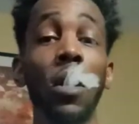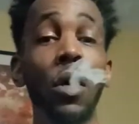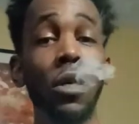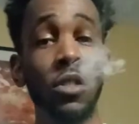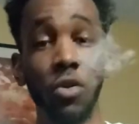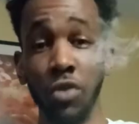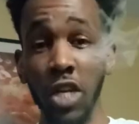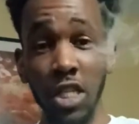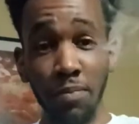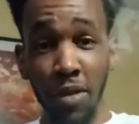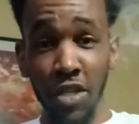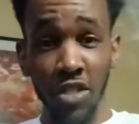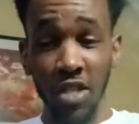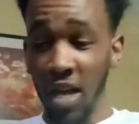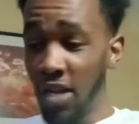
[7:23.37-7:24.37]
So these
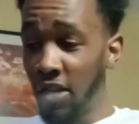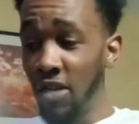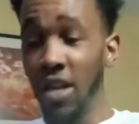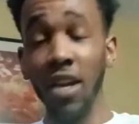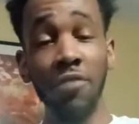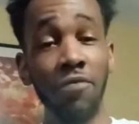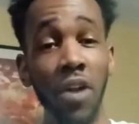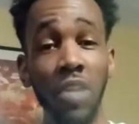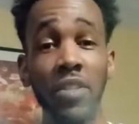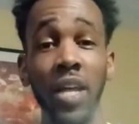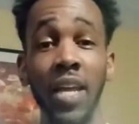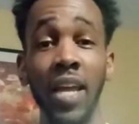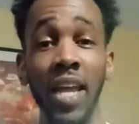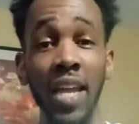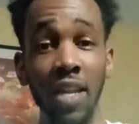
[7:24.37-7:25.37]
bitches out here, they'll fuck
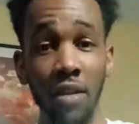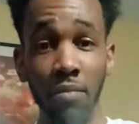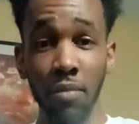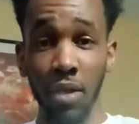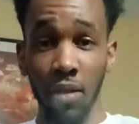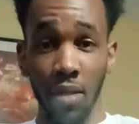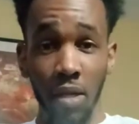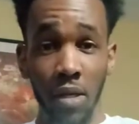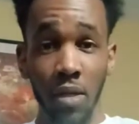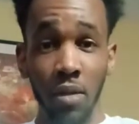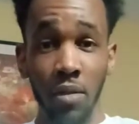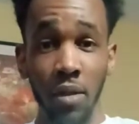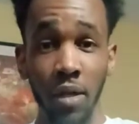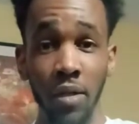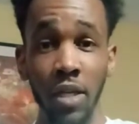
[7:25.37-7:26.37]
their enemy.
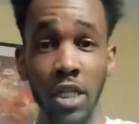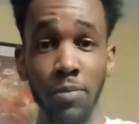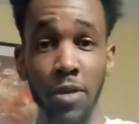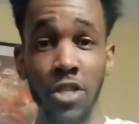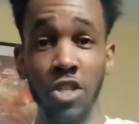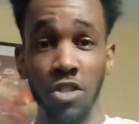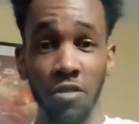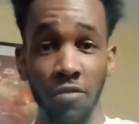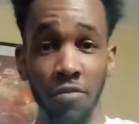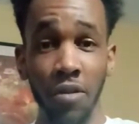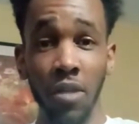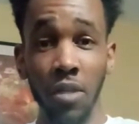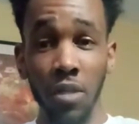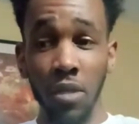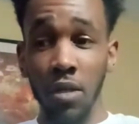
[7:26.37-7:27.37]
These bitches will
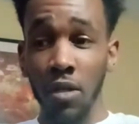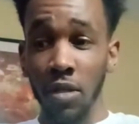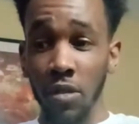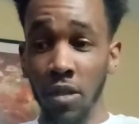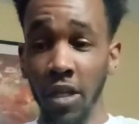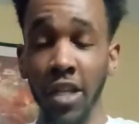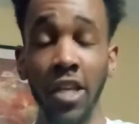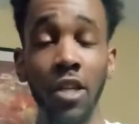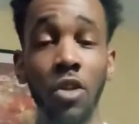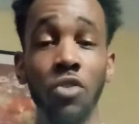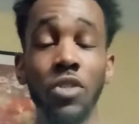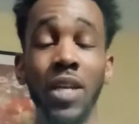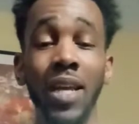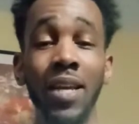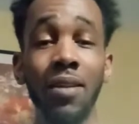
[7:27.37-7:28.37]
fuck the
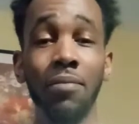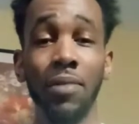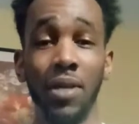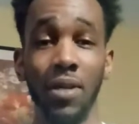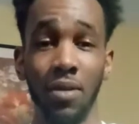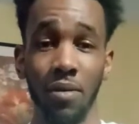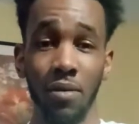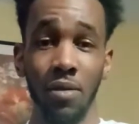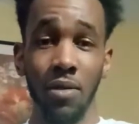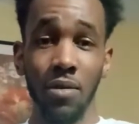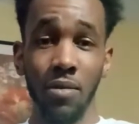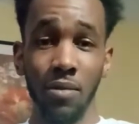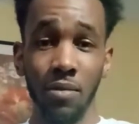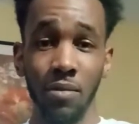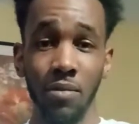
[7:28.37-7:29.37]
killer's enemy.
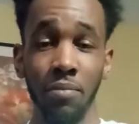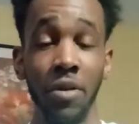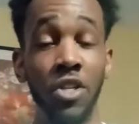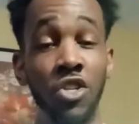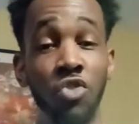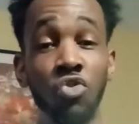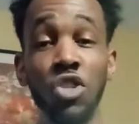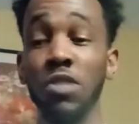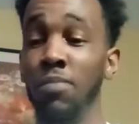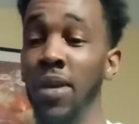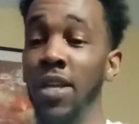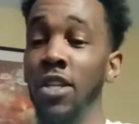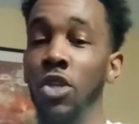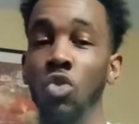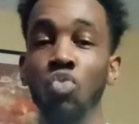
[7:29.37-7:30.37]
Bitch, you
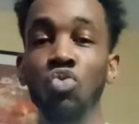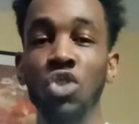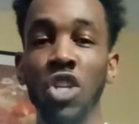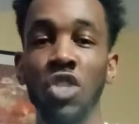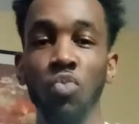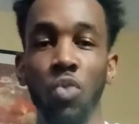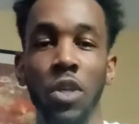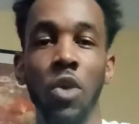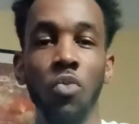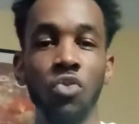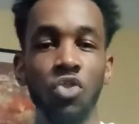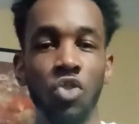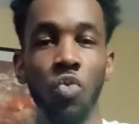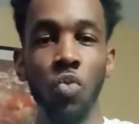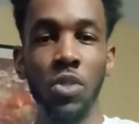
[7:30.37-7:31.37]
just went on a
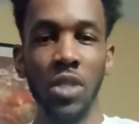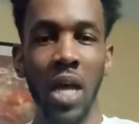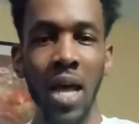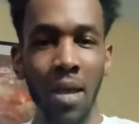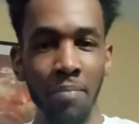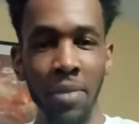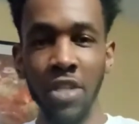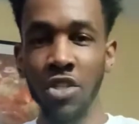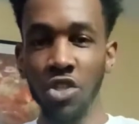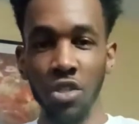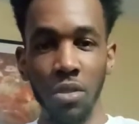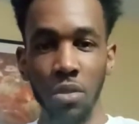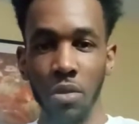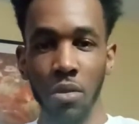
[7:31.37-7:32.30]
suicide mission.